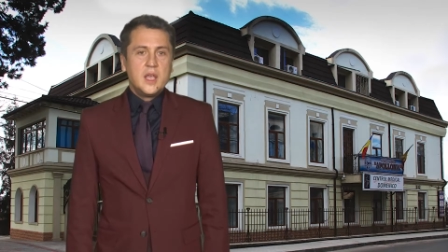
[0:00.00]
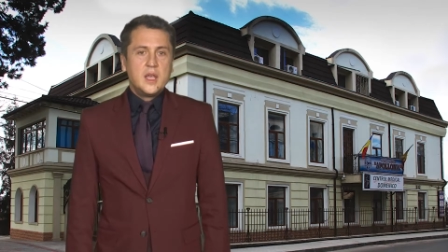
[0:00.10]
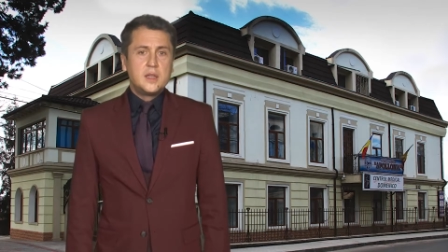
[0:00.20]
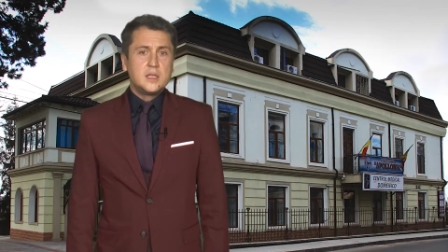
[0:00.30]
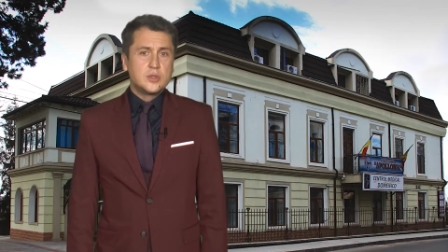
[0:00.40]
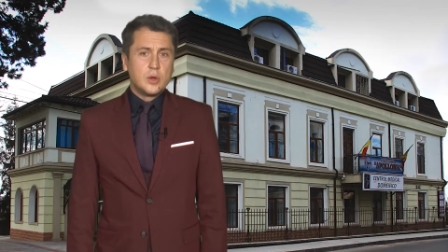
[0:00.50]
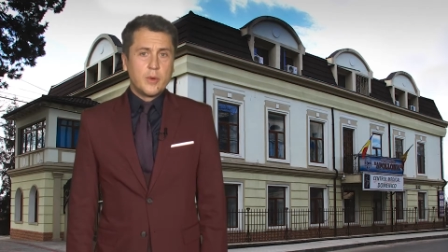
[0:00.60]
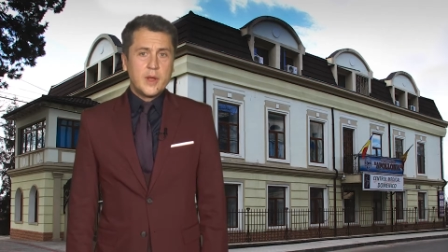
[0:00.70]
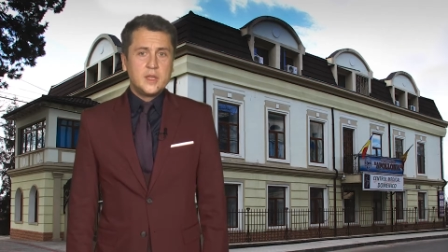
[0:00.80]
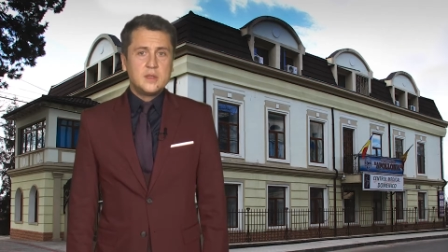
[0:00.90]
It is
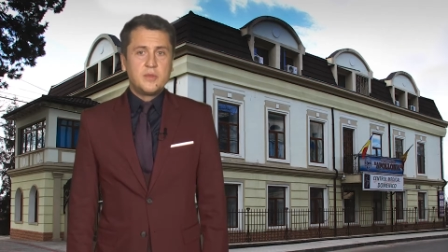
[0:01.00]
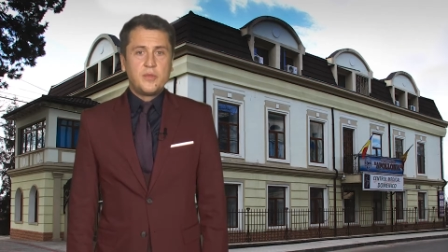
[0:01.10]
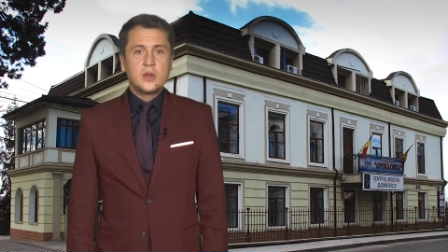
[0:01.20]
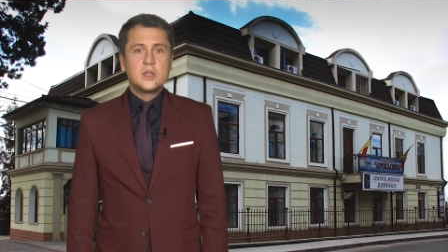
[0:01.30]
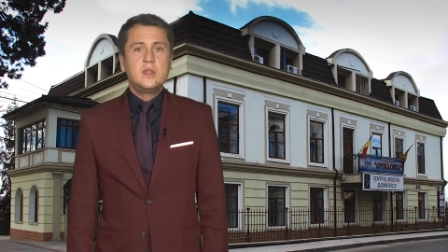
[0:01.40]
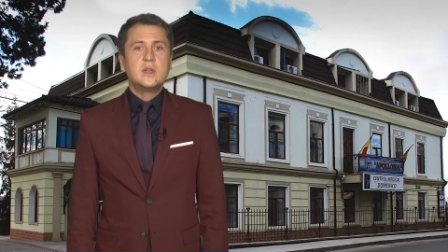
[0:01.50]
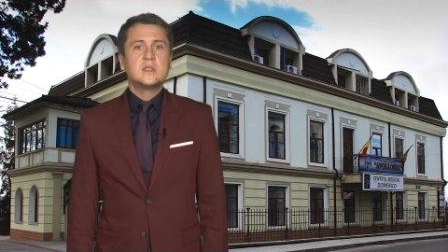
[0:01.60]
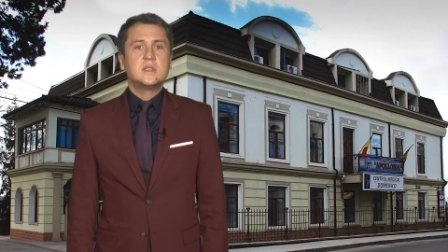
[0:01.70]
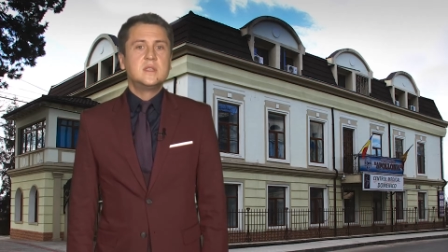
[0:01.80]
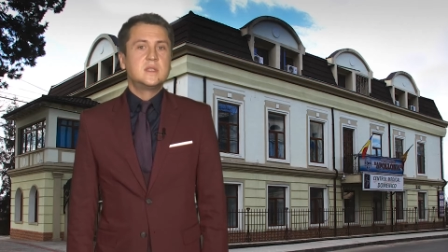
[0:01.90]
already the fourth year
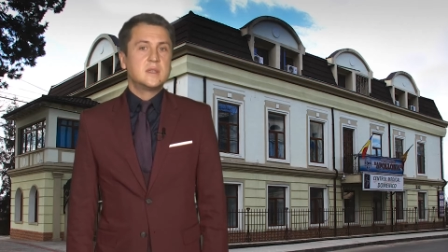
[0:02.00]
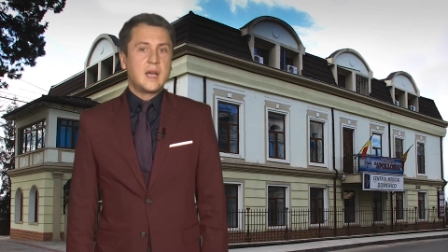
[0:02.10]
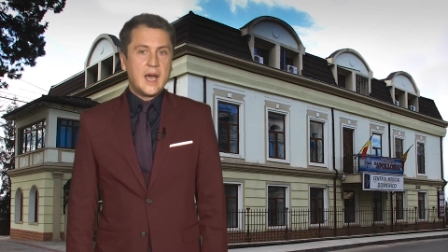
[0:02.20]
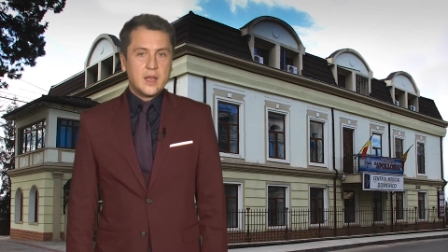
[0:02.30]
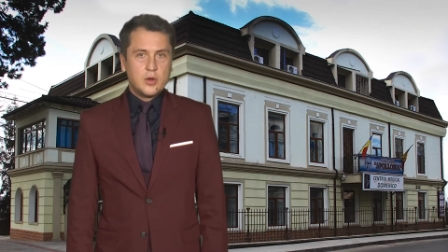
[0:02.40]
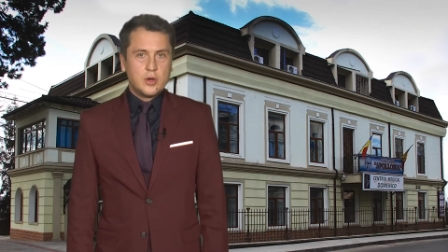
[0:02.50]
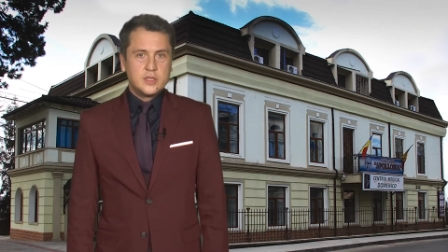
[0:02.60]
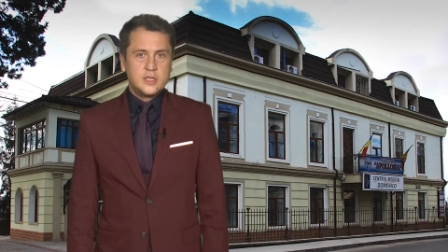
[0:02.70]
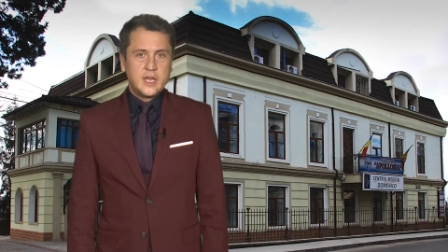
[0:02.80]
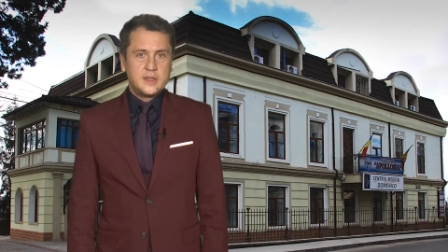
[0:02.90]
since I
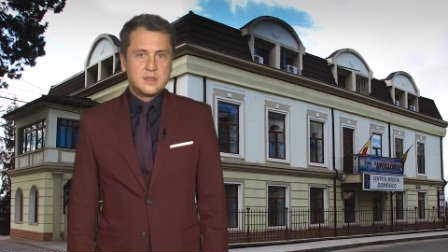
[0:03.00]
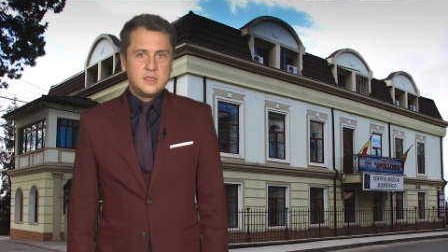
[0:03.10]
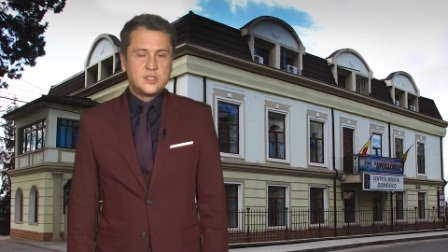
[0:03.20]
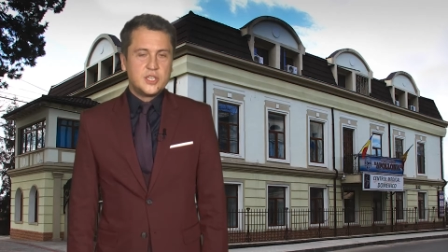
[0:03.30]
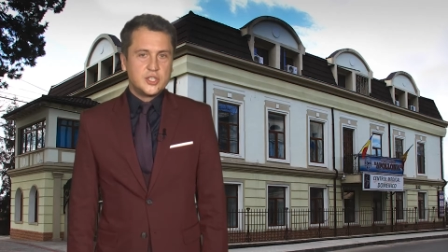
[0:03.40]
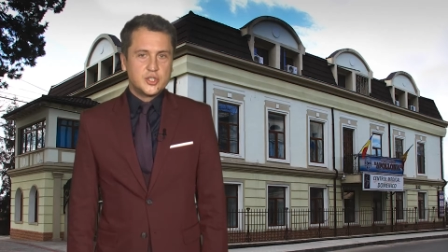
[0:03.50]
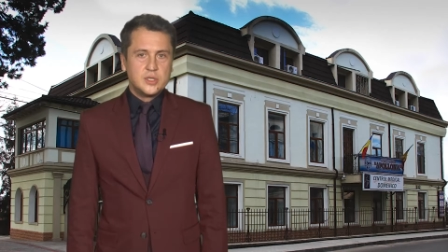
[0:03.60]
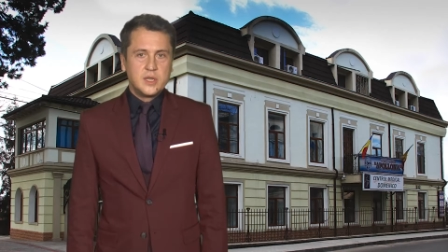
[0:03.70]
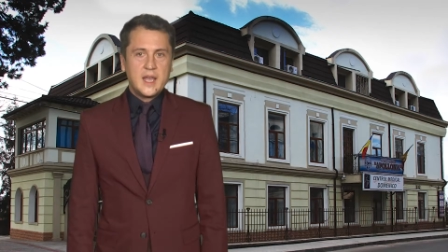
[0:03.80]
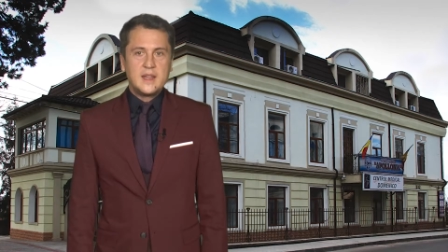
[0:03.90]
coordinate this
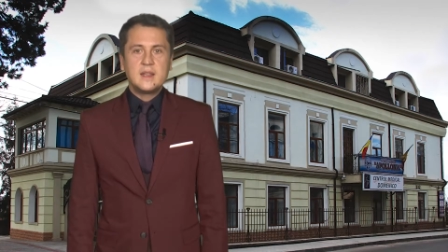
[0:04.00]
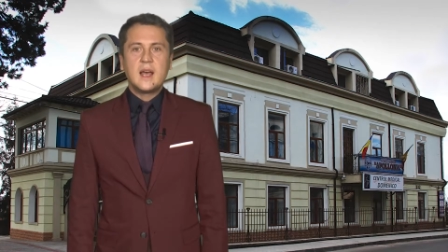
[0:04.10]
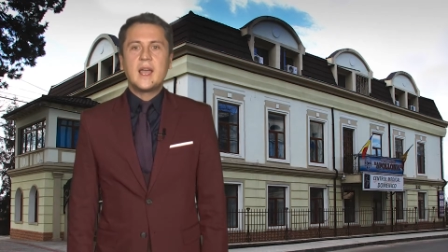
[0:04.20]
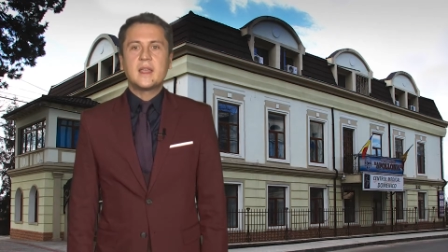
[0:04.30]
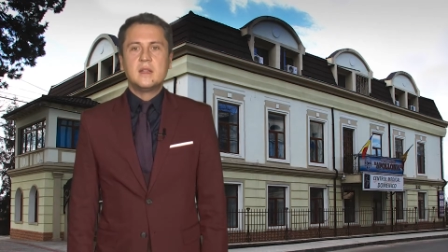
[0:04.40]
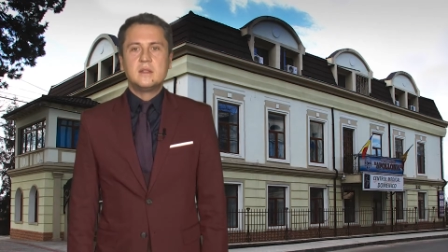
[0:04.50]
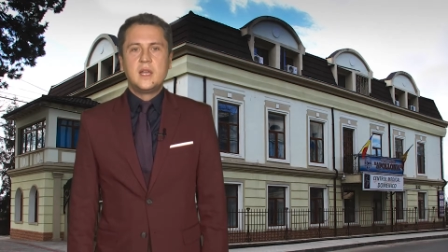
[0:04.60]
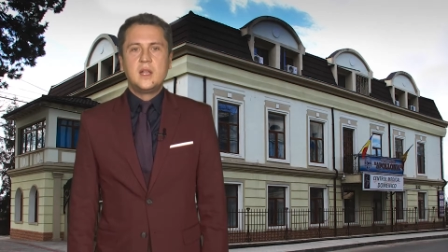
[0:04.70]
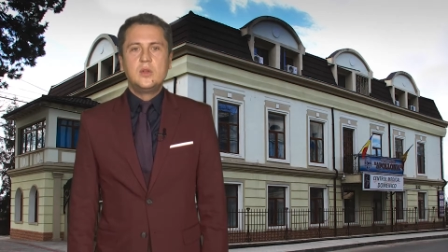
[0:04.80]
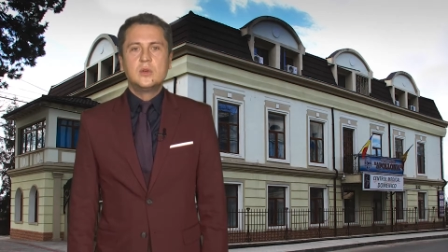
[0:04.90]
session and I can
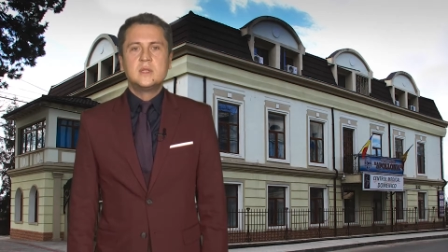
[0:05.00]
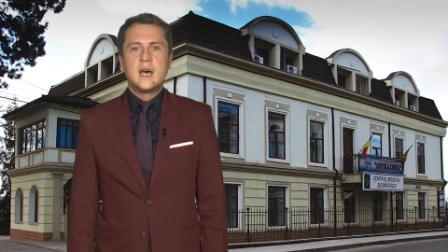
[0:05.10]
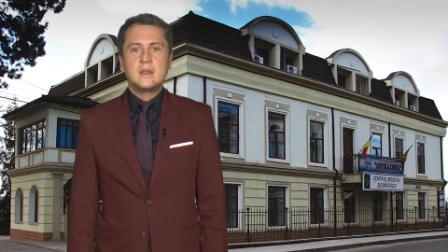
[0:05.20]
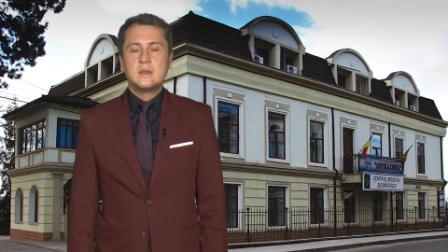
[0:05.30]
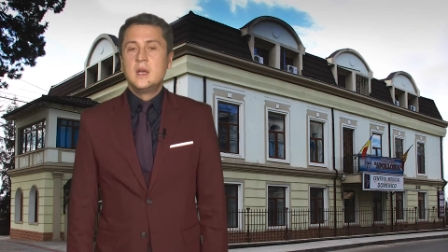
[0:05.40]
tell you that